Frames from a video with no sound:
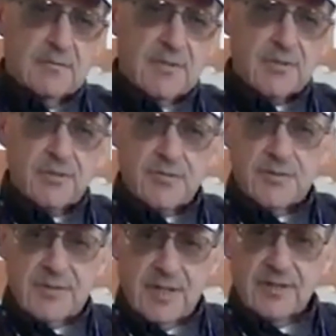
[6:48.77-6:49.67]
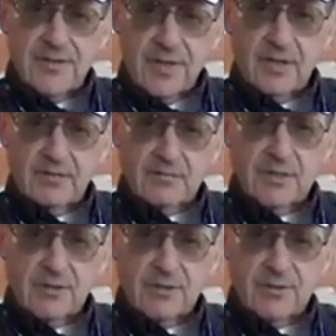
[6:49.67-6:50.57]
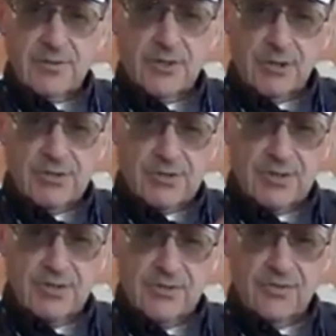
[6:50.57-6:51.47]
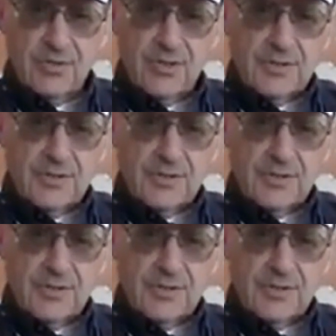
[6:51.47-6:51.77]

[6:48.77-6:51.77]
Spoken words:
muscular dystrophy telethon. Jerry Lewis, Jerry's Kids.